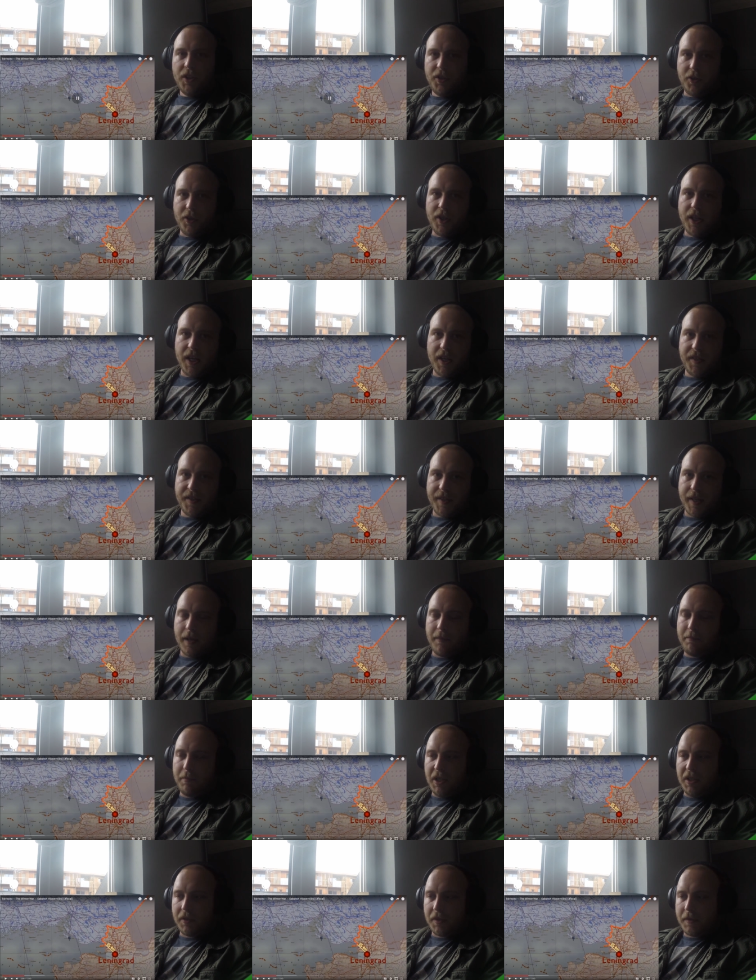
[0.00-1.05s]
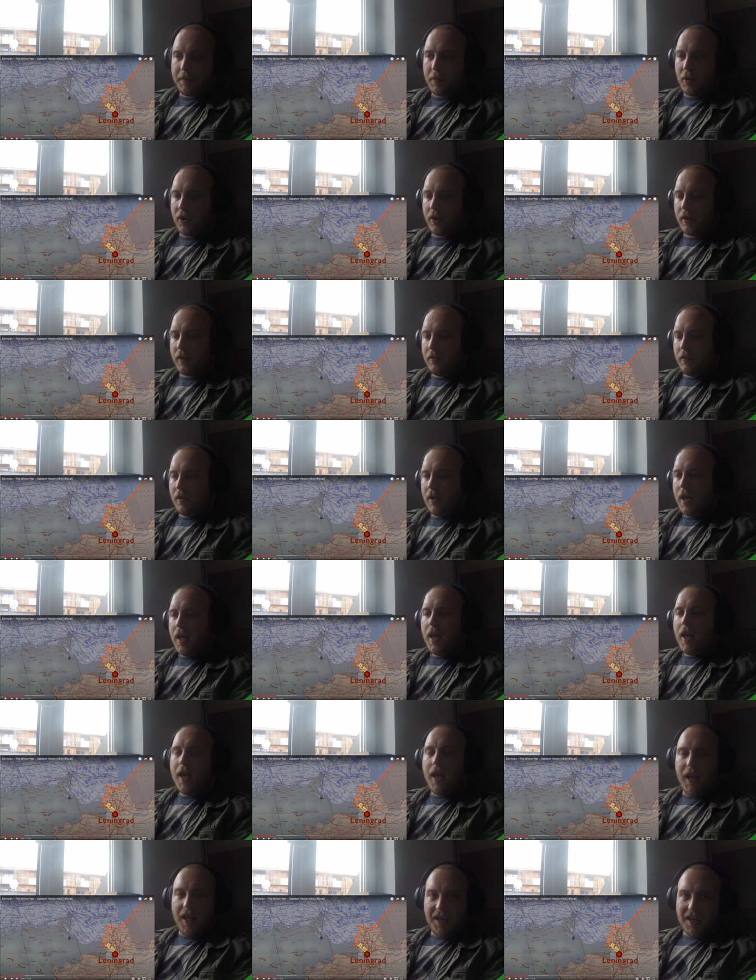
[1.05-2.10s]
Today, St. Petersburg.
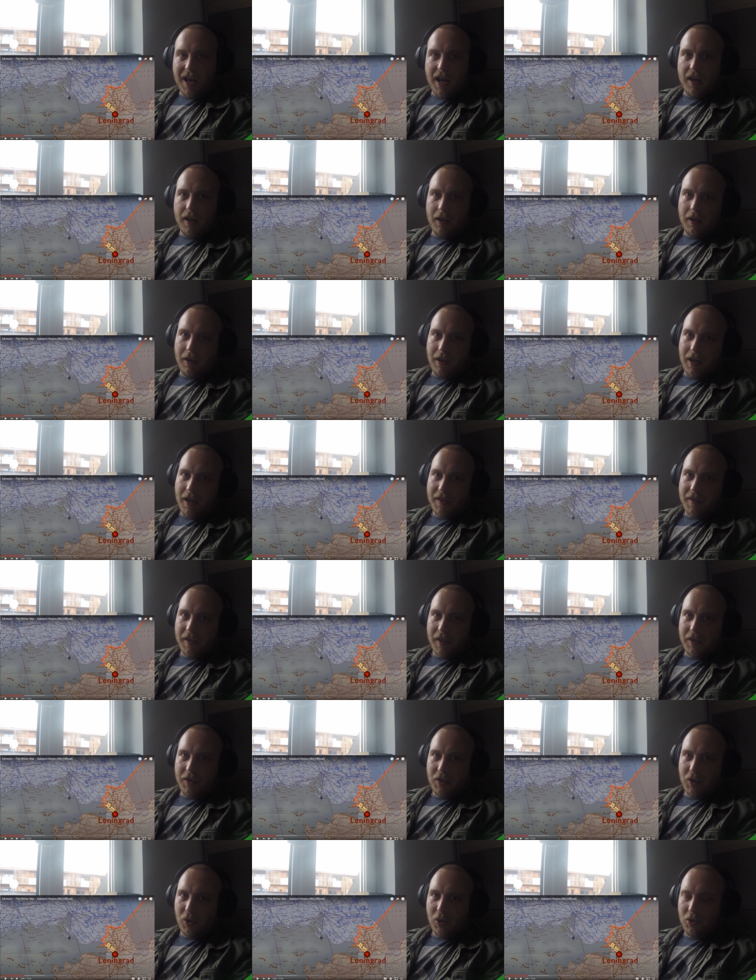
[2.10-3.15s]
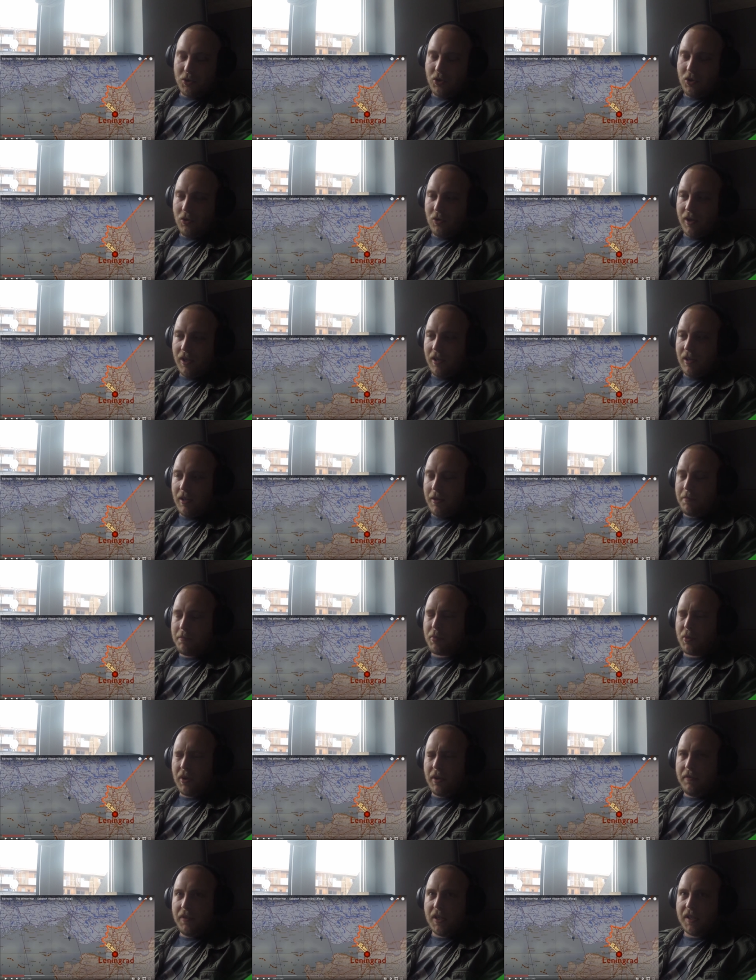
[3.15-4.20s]
And as I told you in a
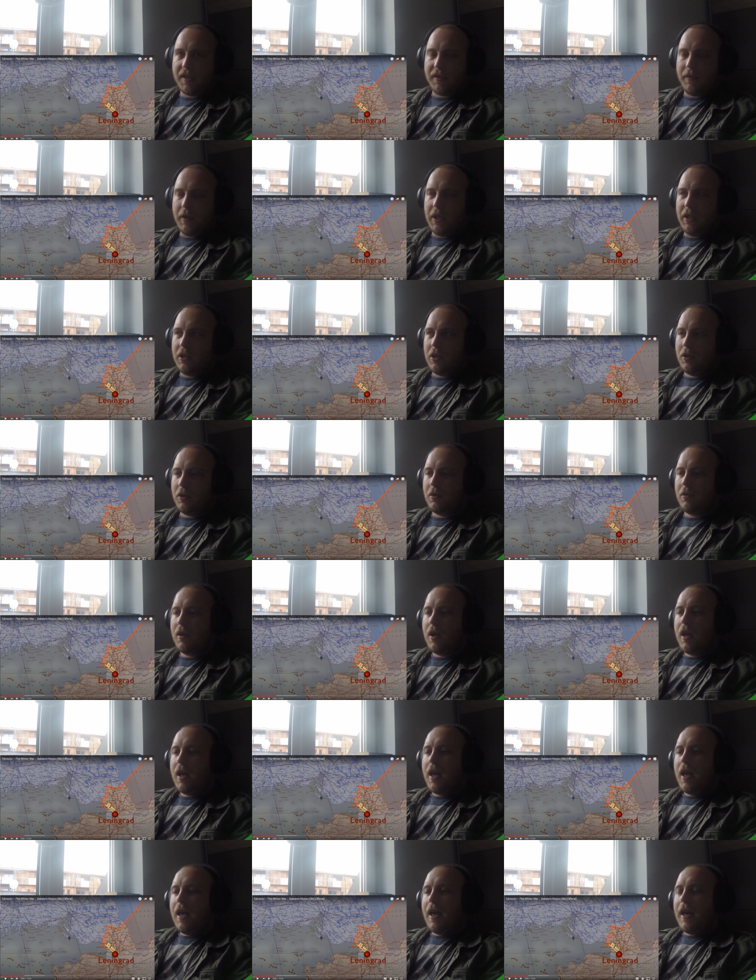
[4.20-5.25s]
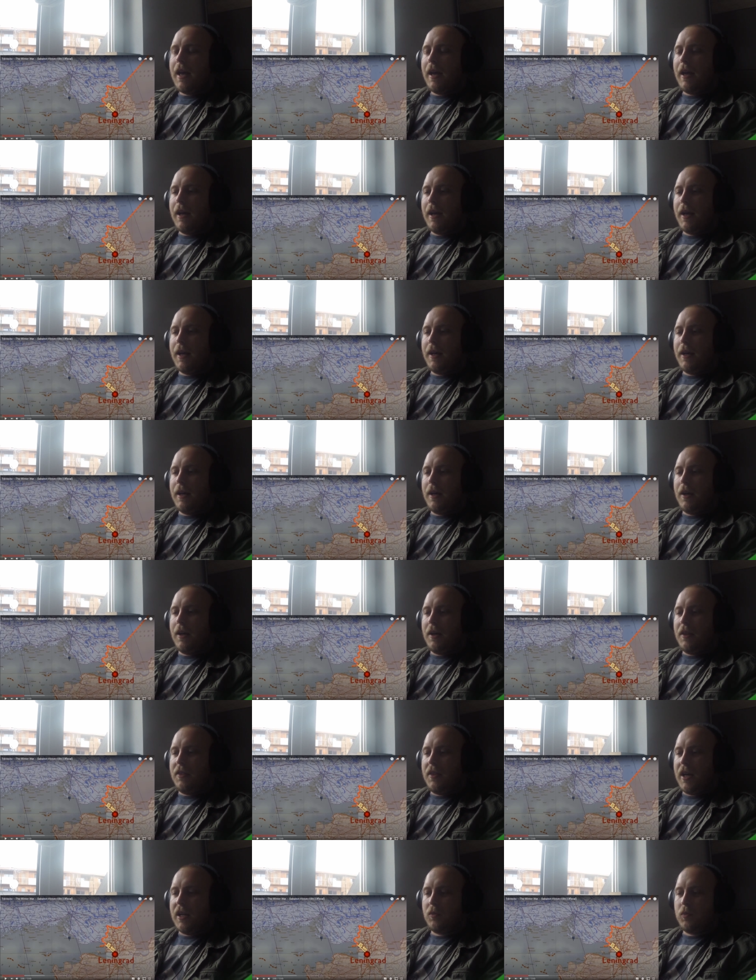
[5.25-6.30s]
previous video,
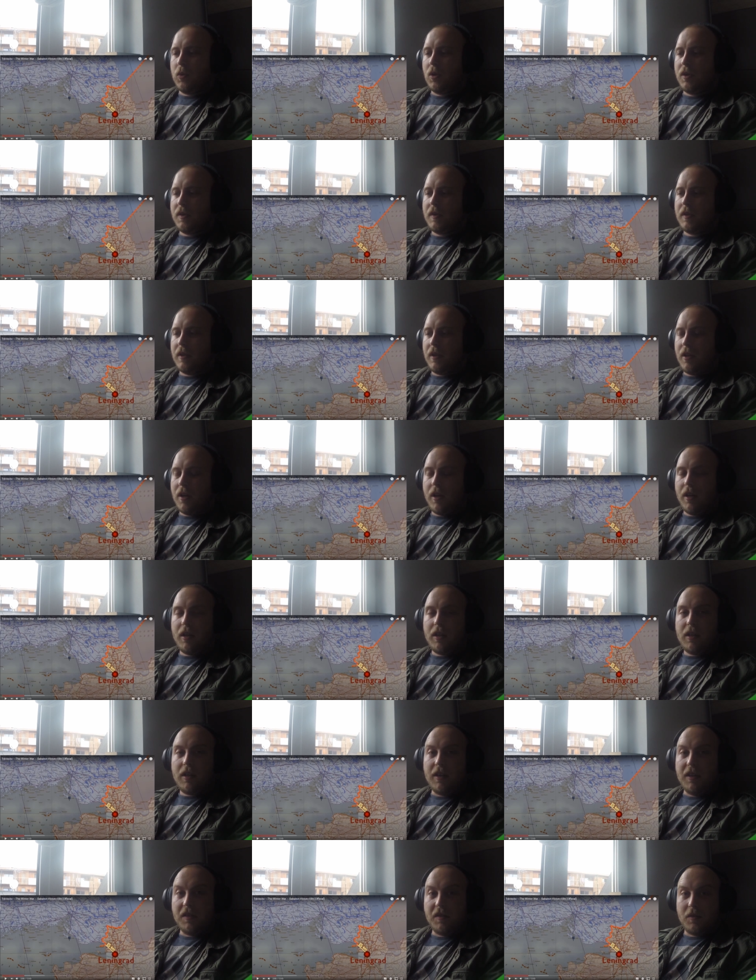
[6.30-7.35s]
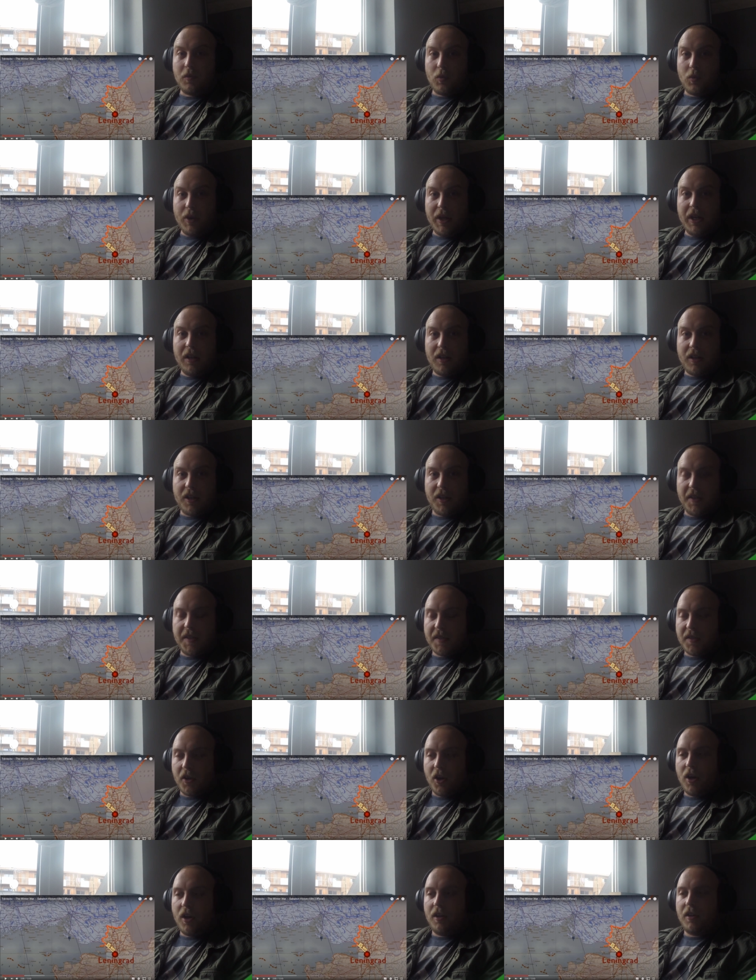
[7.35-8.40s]
that was his real
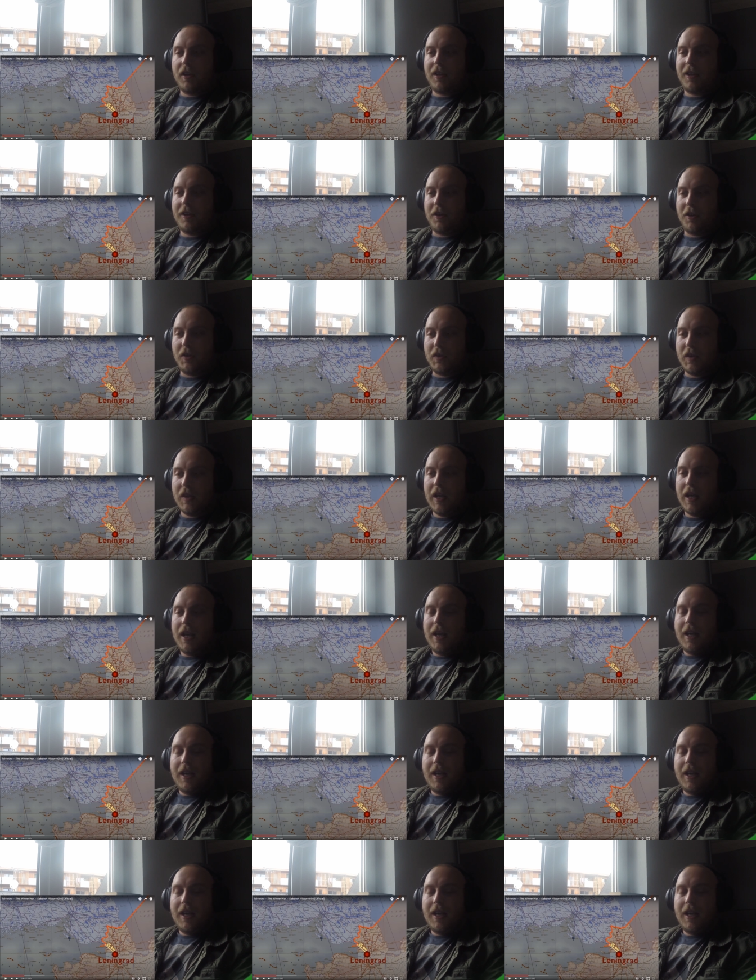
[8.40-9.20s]
concern, because